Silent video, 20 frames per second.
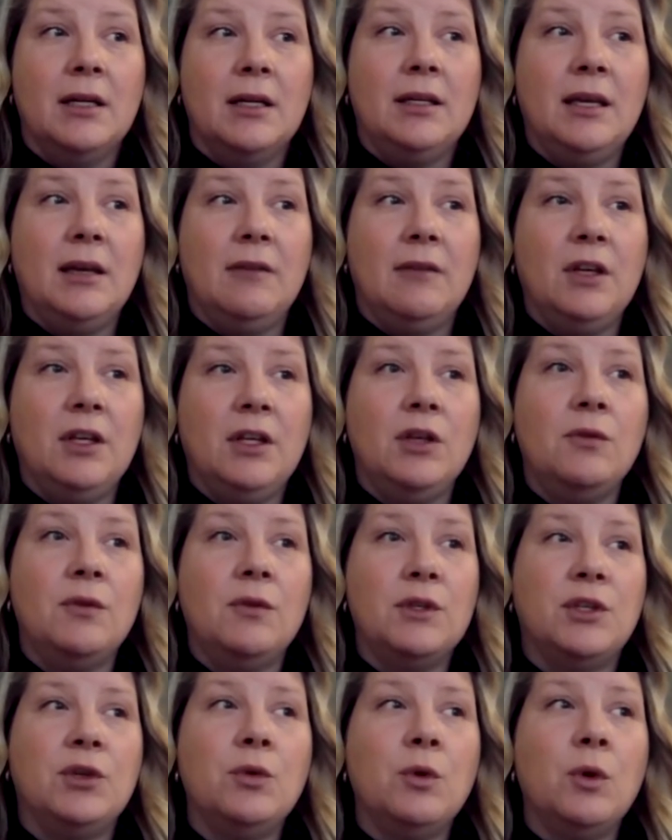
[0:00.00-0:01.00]
giving you
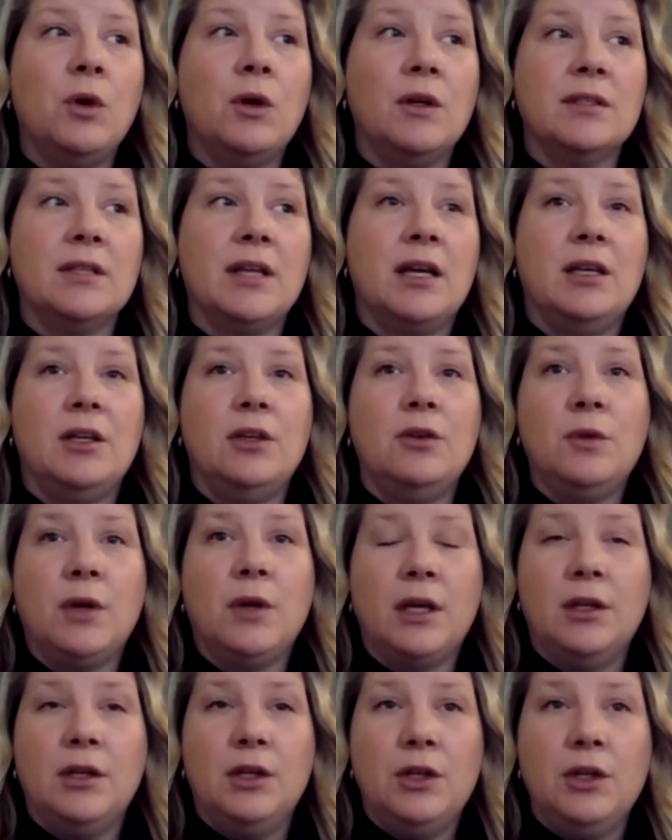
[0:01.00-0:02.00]
the tools that you
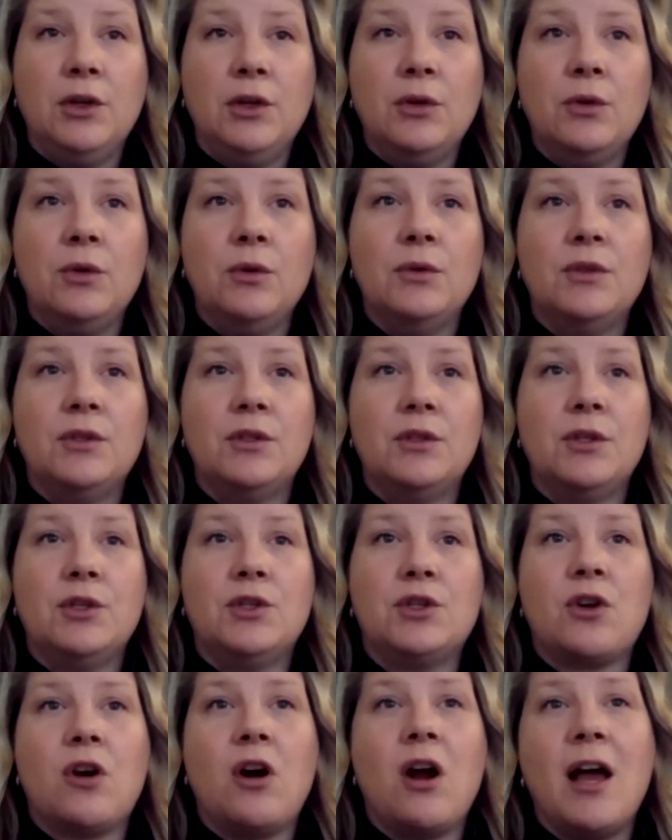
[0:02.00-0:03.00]
can use to
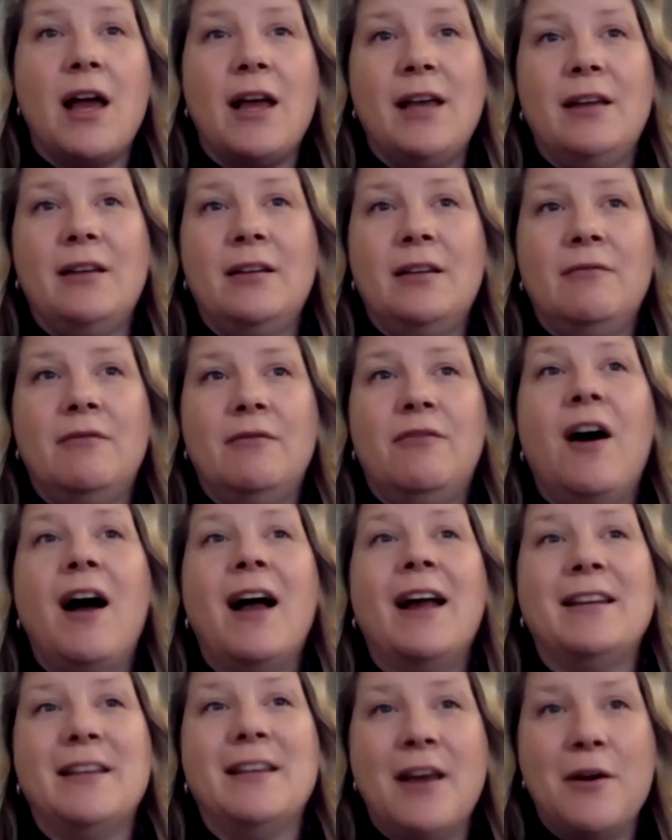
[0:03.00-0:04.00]
try and
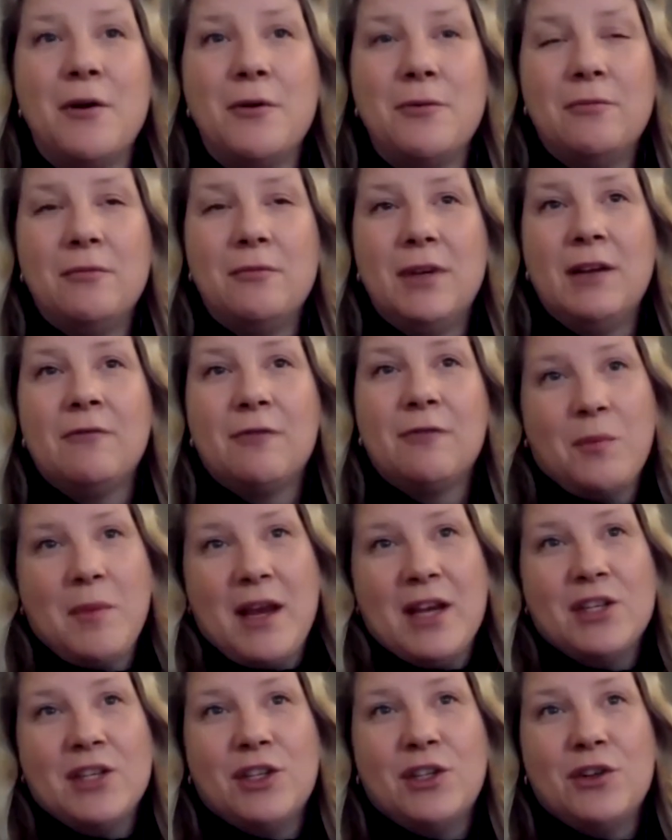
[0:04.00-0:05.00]
find out
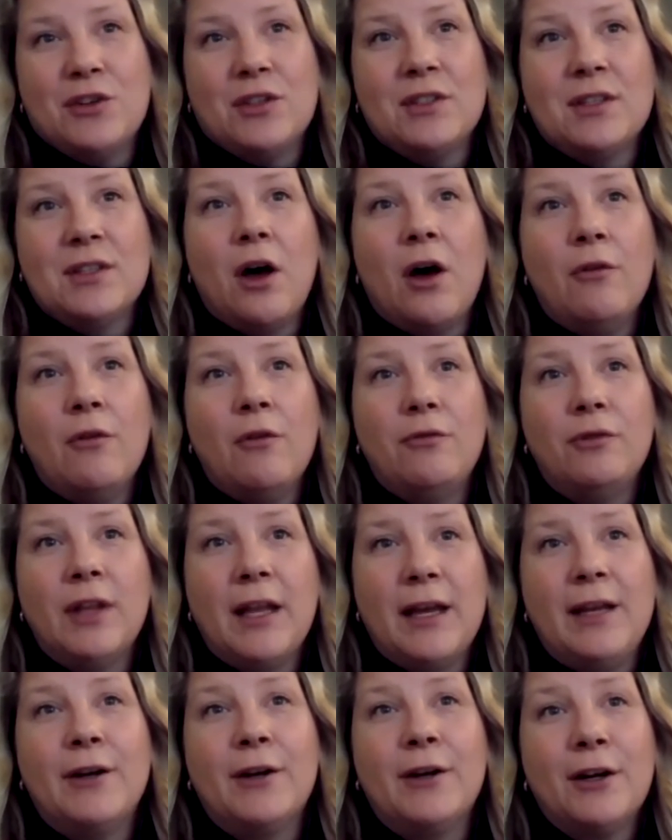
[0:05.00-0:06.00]
information yourself
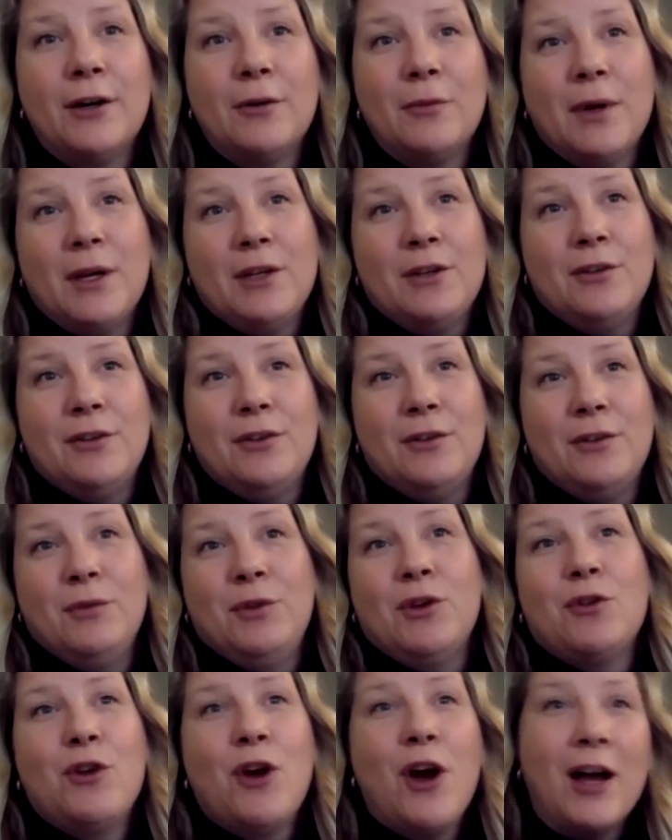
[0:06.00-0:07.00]
later when
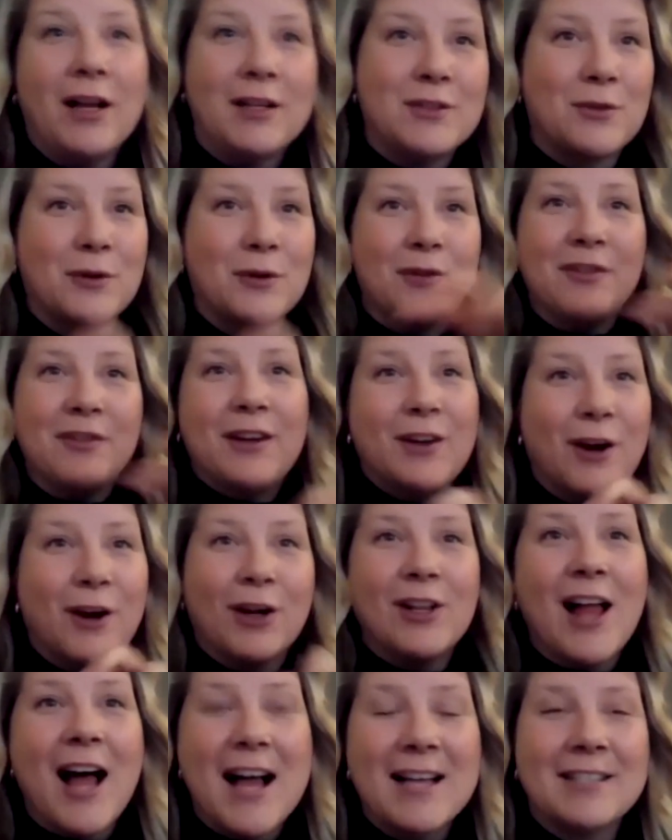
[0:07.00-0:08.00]
you're not sort of in our
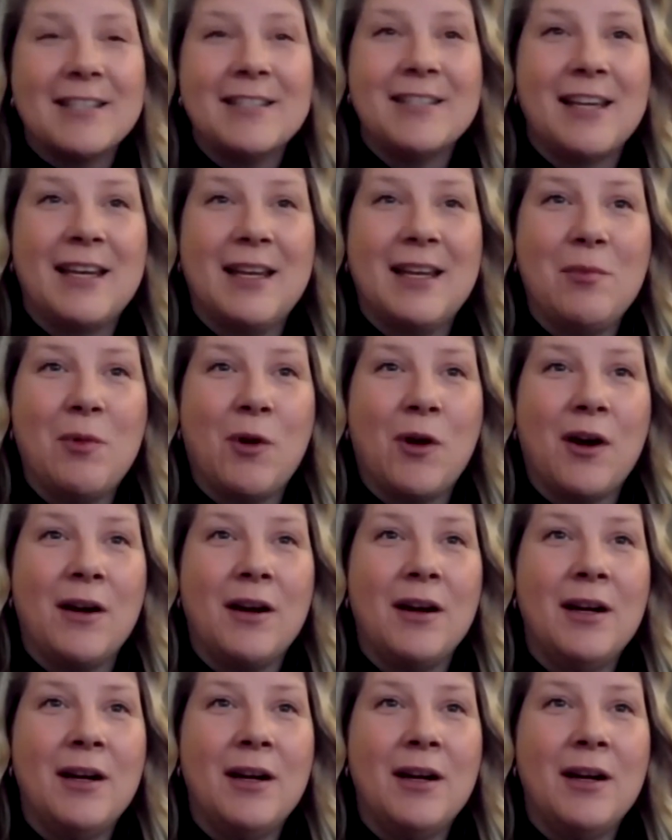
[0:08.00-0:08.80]
classes anymore.